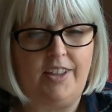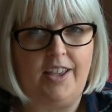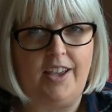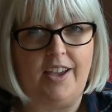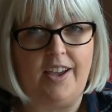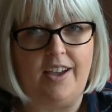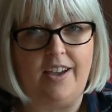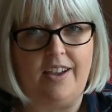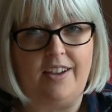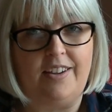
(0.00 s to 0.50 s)

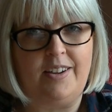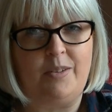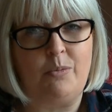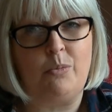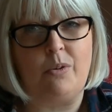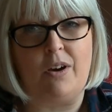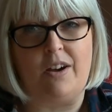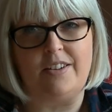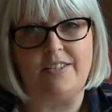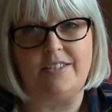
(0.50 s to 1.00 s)
Yeah, it
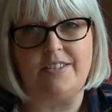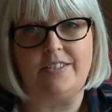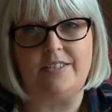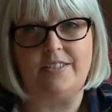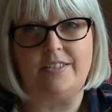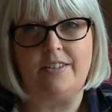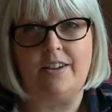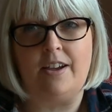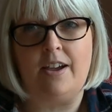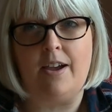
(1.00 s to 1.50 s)
was.
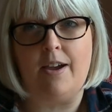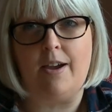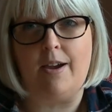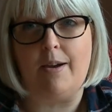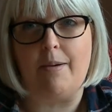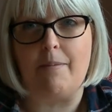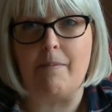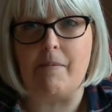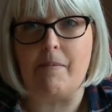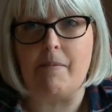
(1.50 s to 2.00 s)

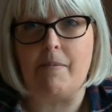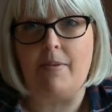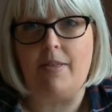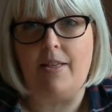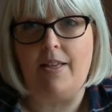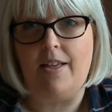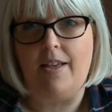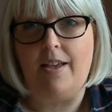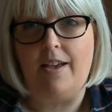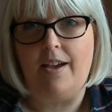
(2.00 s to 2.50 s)

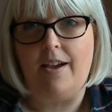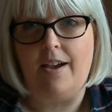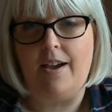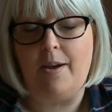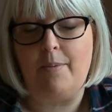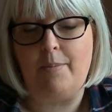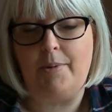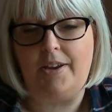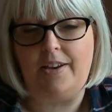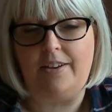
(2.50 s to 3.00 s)

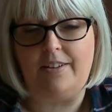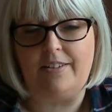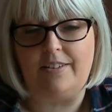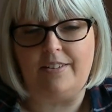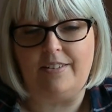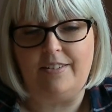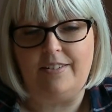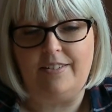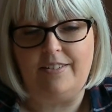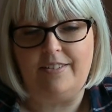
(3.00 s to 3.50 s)
I mean,
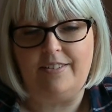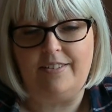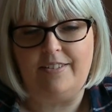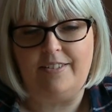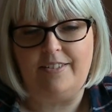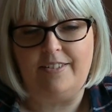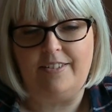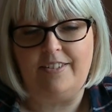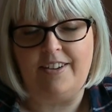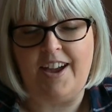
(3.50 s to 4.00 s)

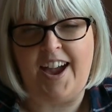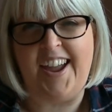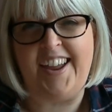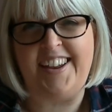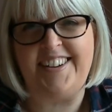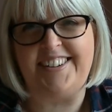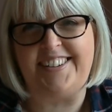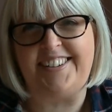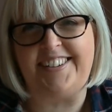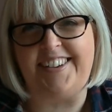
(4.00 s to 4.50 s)
I
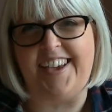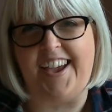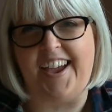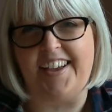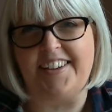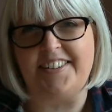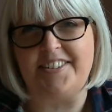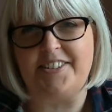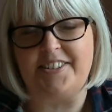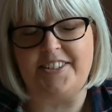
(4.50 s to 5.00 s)
had a
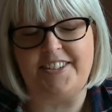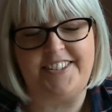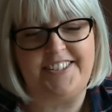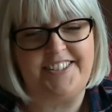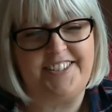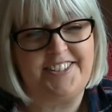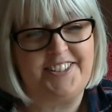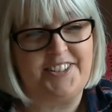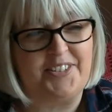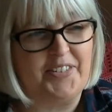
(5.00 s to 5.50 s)
guess,
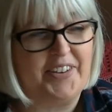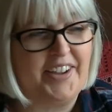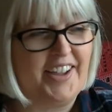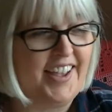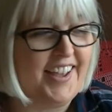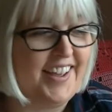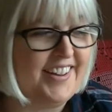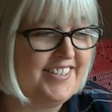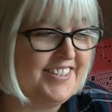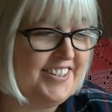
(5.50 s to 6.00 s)
so I
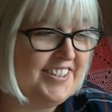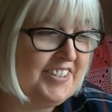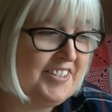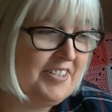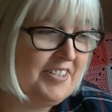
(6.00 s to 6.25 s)
had